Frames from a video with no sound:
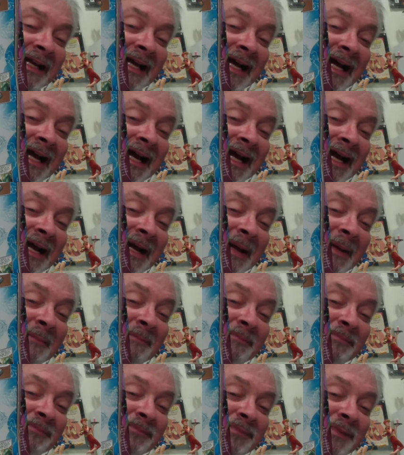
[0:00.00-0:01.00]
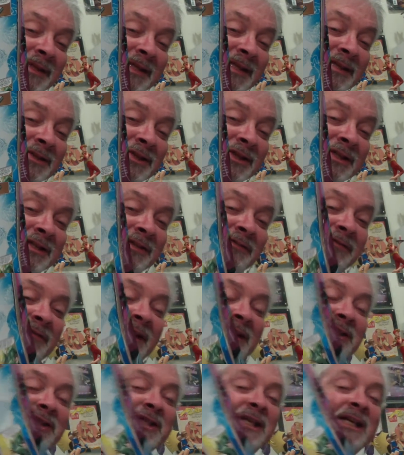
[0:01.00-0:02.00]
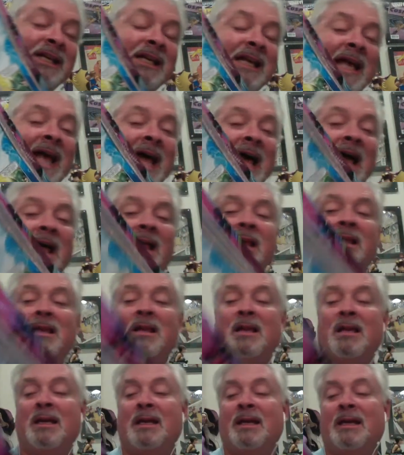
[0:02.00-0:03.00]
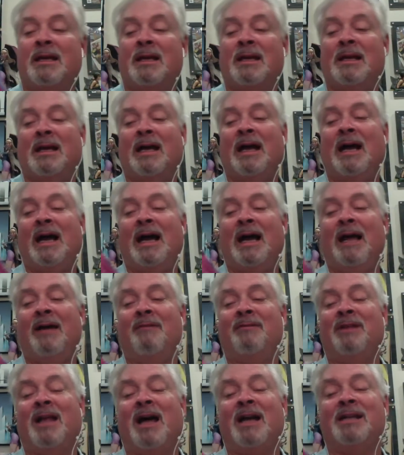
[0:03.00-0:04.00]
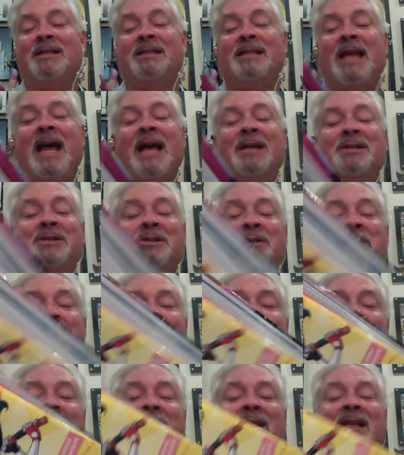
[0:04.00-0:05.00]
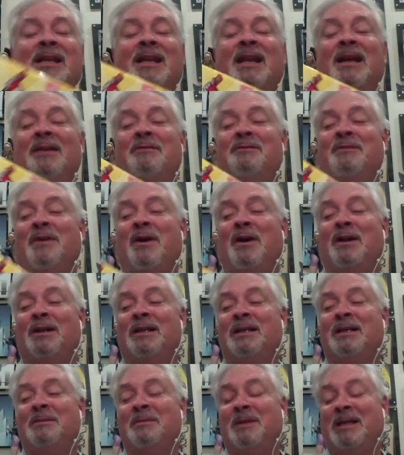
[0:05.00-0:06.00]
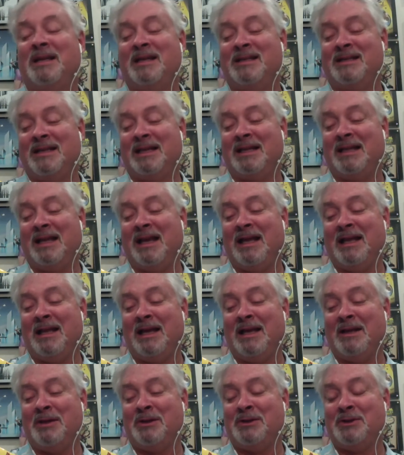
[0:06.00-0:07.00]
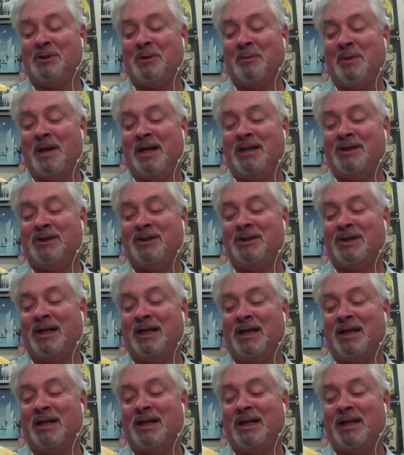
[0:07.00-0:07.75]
Um, she's a fetching gal. I have a lot of statues of Harley because I like her so much.